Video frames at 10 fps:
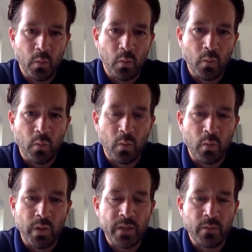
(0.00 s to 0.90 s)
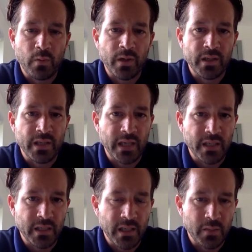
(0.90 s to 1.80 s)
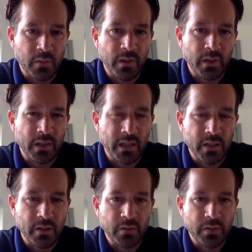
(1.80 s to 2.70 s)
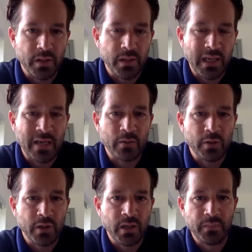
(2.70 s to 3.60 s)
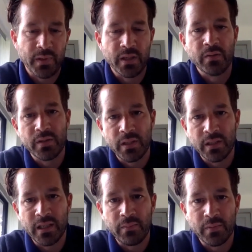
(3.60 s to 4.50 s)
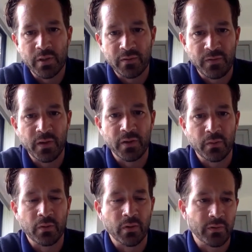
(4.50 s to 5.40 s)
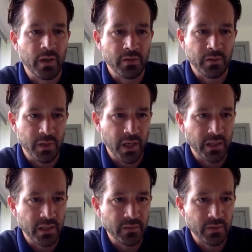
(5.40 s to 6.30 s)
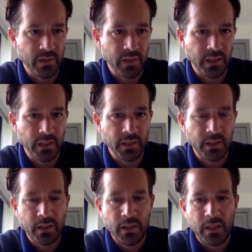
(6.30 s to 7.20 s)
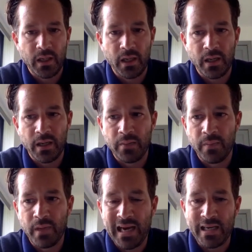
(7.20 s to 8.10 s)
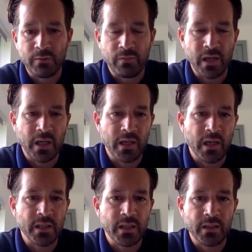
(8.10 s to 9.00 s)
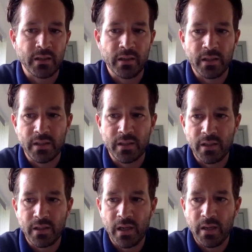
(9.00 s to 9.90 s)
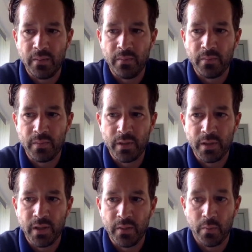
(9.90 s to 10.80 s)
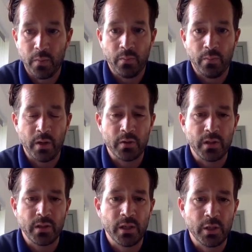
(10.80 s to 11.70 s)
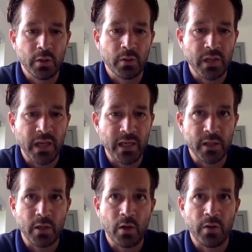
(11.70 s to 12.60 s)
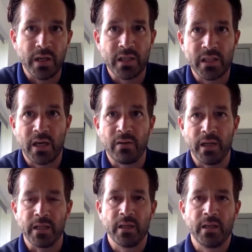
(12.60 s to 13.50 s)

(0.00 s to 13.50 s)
what are the data sets? What are the data sources, and how should I be using them to further all of those objectives, really? And recognizing that you know, most insurtechs aren't necessarily